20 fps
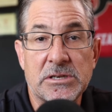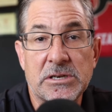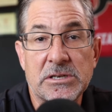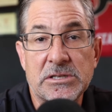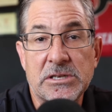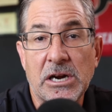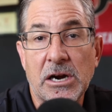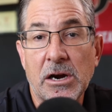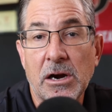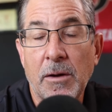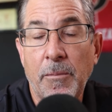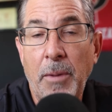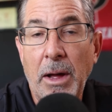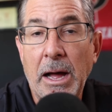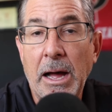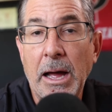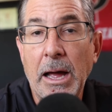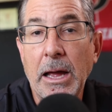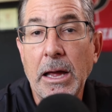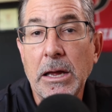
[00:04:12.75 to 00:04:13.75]
it a
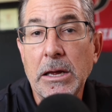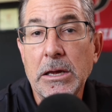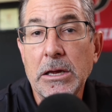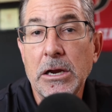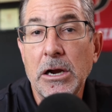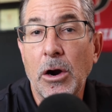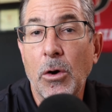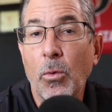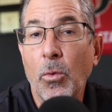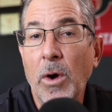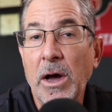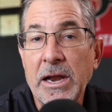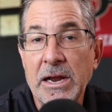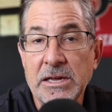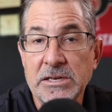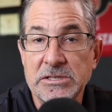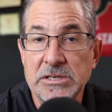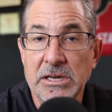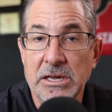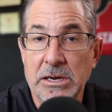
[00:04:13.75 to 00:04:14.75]
terabyte? What
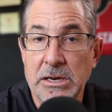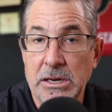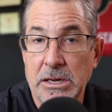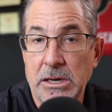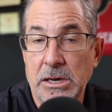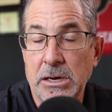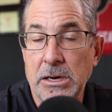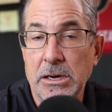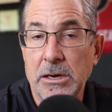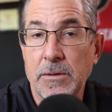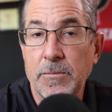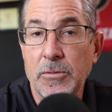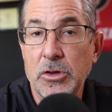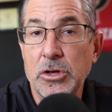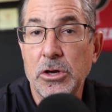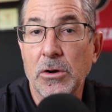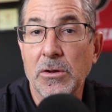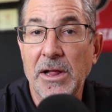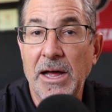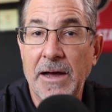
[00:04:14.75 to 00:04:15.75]
is it?
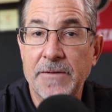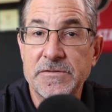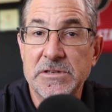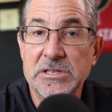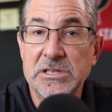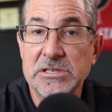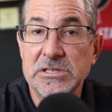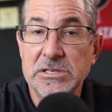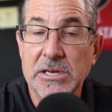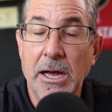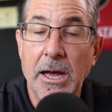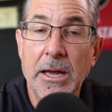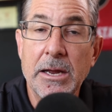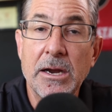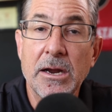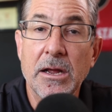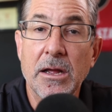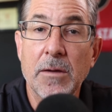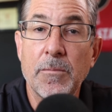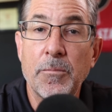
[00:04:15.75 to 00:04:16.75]
You'll have to decide
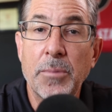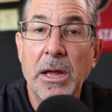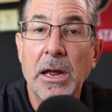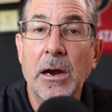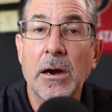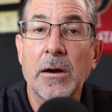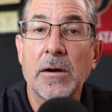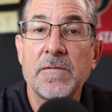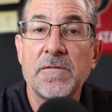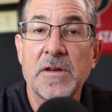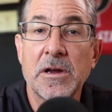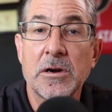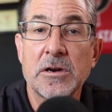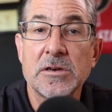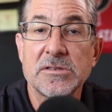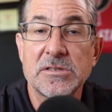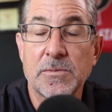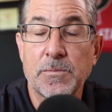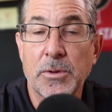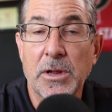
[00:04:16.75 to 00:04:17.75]
and compare
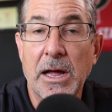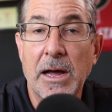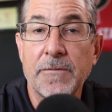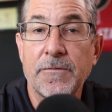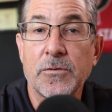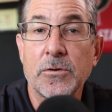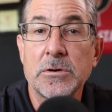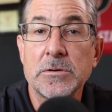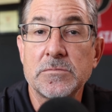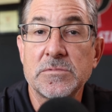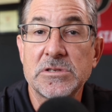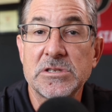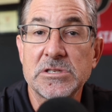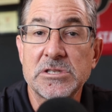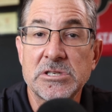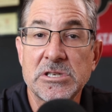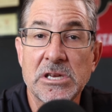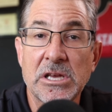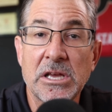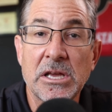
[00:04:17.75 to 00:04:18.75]
various platforms to
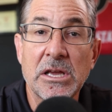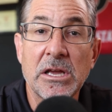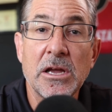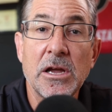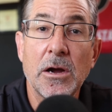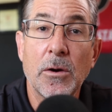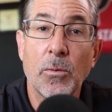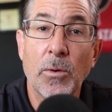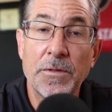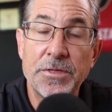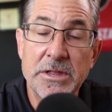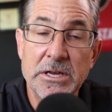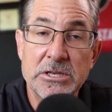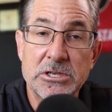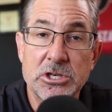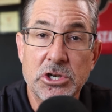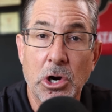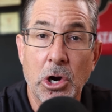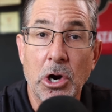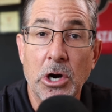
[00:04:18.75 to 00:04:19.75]
see what they
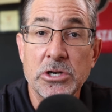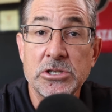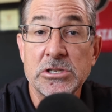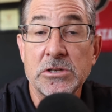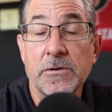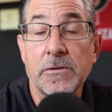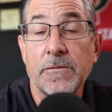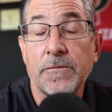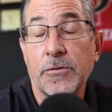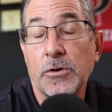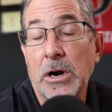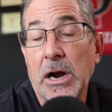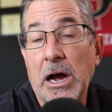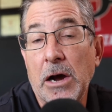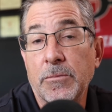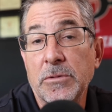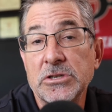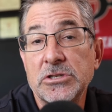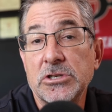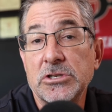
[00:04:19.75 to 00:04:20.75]
charge for
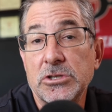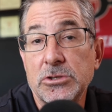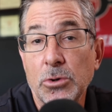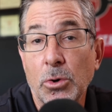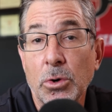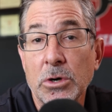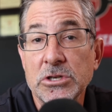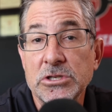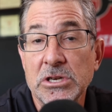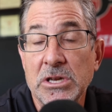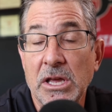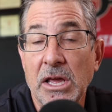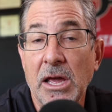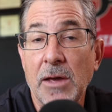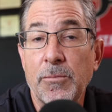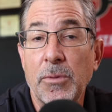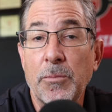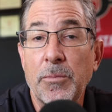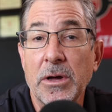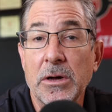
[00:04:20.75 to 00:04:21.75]
how much storage and
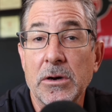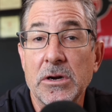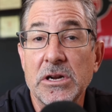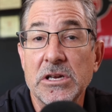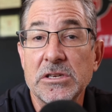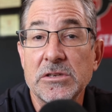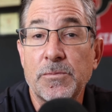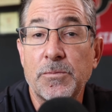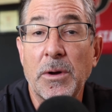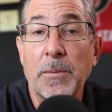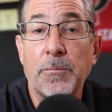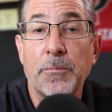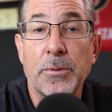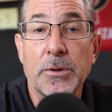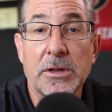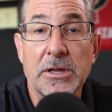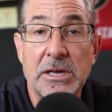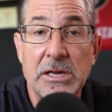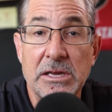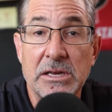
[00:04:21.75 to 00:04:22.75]
capabilities. But
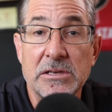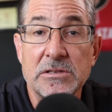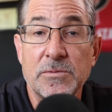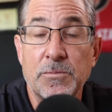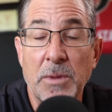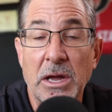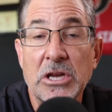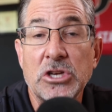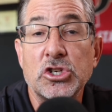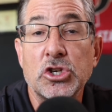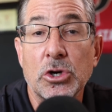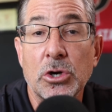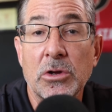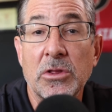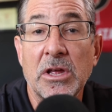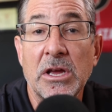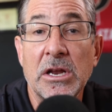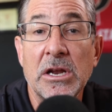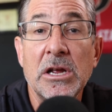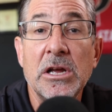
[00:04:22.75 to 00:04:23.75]
please make sure
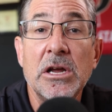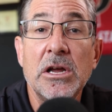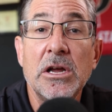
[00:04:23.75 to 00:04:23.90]
that